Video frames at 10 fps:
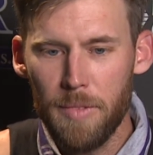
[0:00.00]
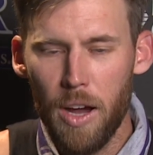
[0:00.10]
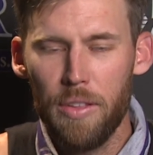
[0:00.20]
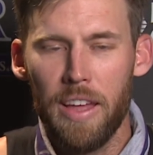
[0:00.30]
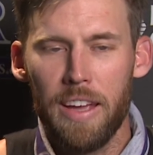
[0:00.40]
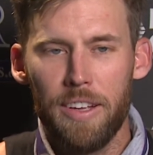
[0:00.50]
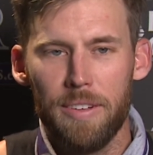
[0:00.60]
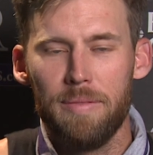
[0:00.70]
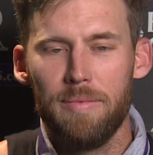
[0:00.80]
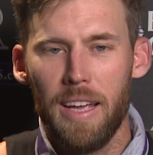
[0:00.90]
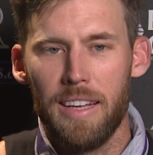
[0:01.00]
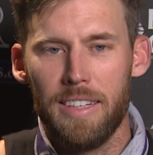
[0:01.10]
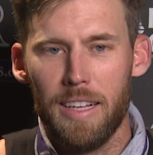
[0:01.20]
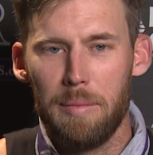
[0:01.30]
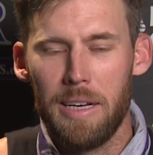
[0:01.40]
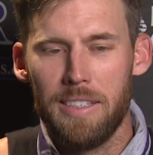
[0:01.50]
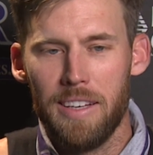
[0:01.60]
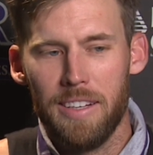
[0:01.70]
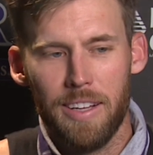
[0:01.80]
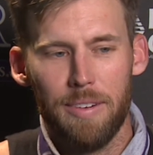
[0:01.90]
Oh, thank you. Yeah, tell him I
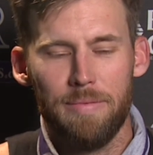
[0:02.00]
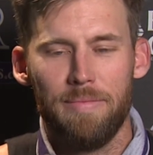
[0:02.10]
said hello.